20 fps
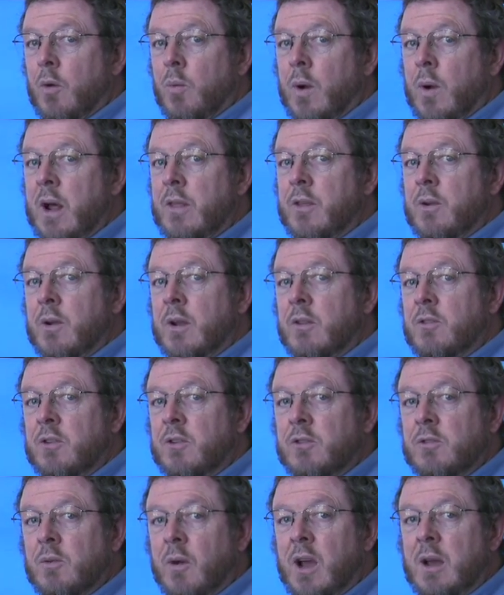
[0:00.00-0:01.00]
Rather, it's
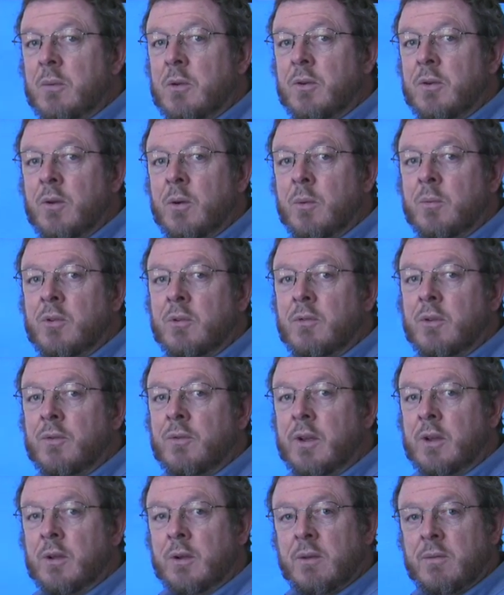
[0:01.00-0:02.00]
described in terms of the
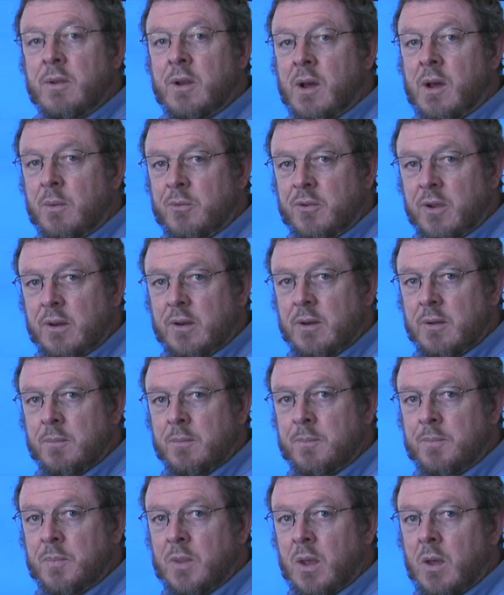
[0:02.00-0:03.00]
field of an object.
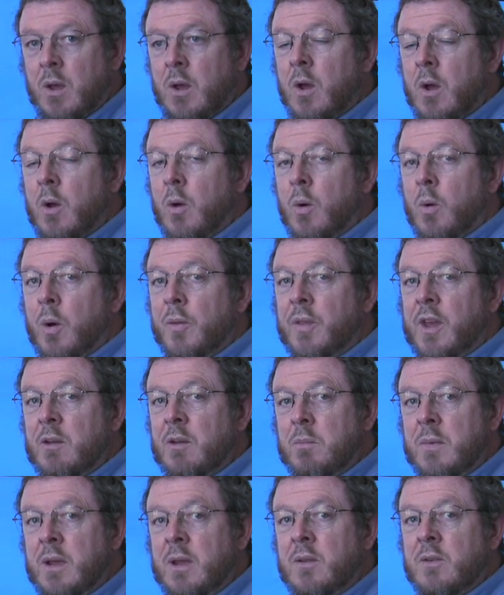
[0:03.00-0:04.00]
What
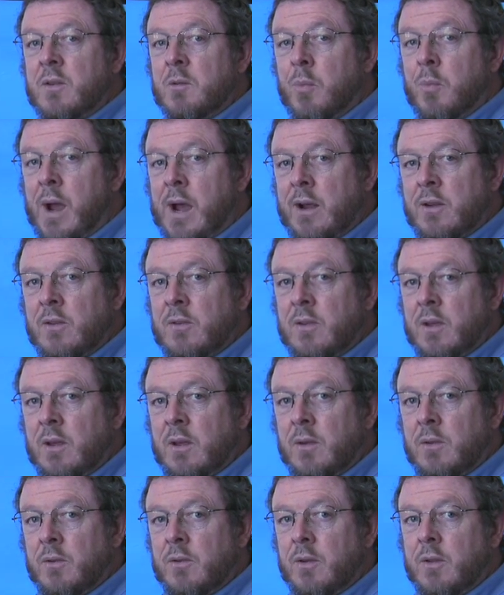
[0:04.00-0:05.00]
that means in practice
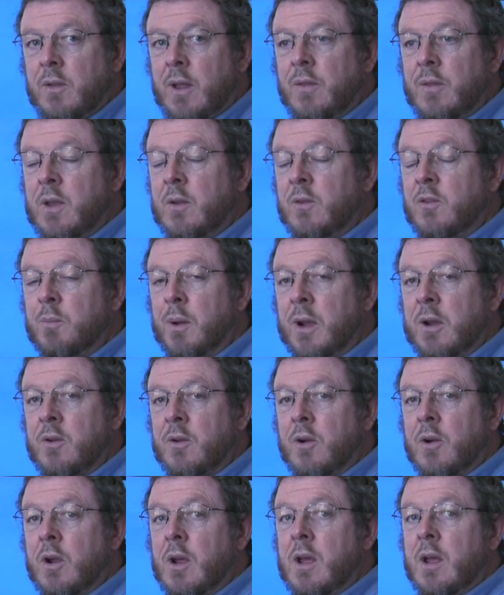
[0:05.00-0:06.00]
is that the
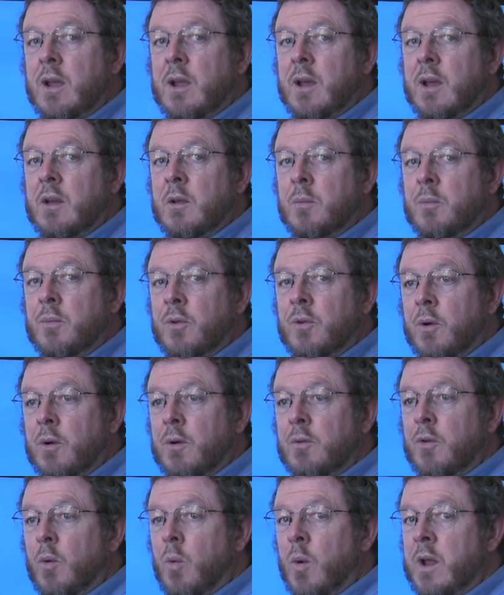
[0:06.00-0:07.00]
inspector can
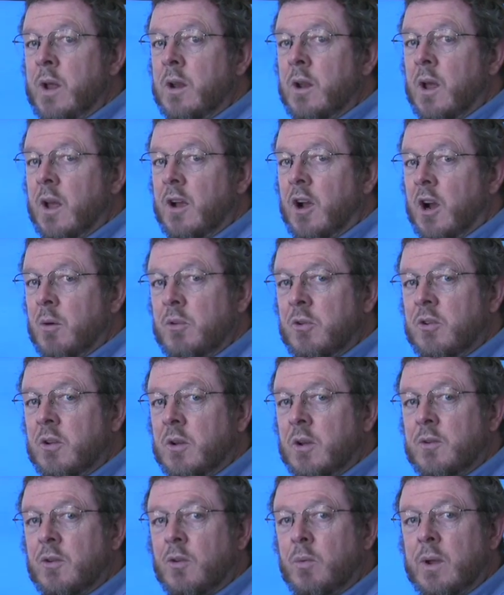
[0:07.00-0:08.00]
observe when a garbage
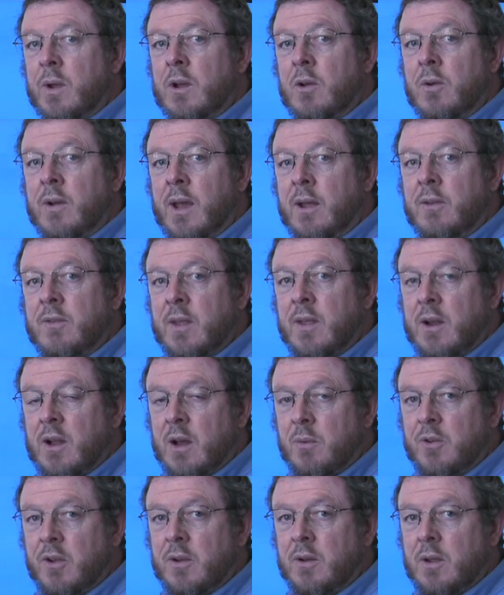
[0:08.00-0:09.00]
collector relocates that
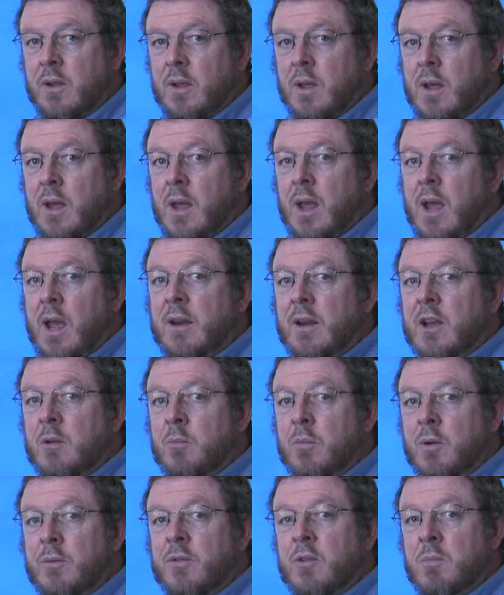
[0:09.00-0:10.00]
object and
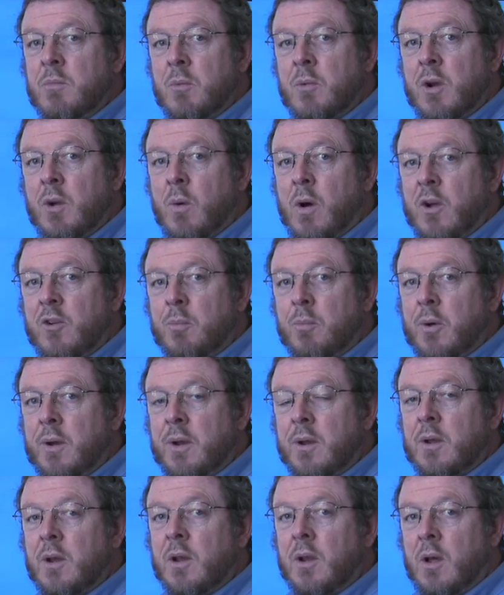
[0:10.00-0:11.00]
can move the memory watch
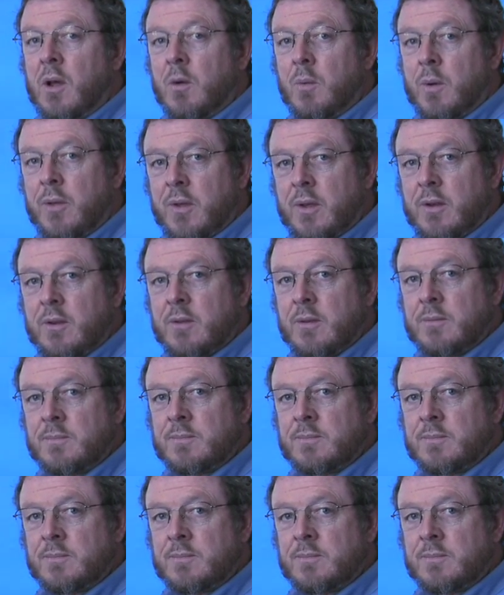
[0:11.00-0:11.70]
point along with it.